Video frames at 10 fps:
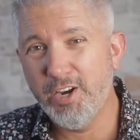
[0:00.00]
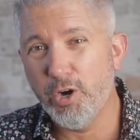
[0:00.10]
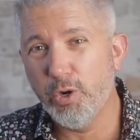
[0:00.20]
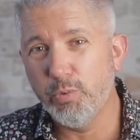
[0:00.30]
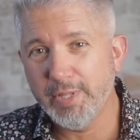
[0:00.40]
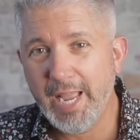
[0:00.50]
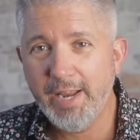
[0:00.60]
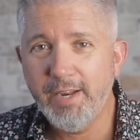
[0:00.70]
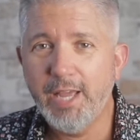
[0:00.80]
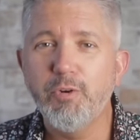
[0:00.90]
in our own
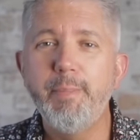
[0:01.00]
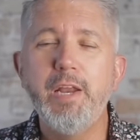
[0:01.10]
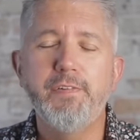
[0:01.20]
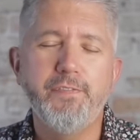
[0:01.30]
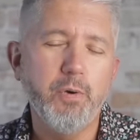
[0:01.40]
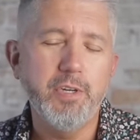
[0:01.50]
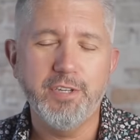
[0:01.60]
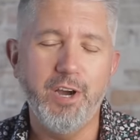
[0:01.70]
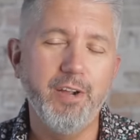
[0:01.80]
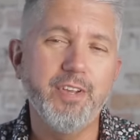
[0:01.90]
lane and remain
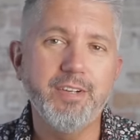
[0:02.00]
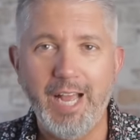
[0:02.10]
focused on the